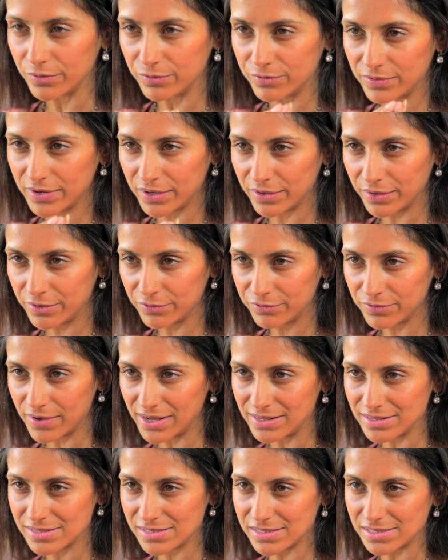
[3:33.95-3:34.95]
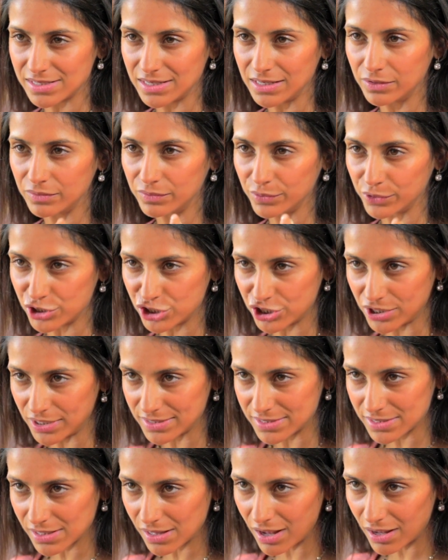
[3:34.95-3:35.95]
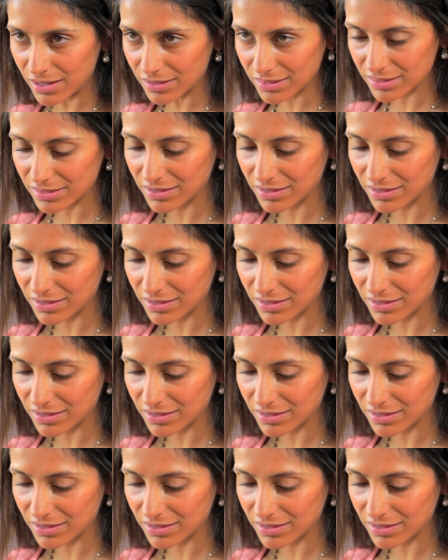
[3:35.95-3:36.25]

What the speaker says: very fine sieve or cheesecloth.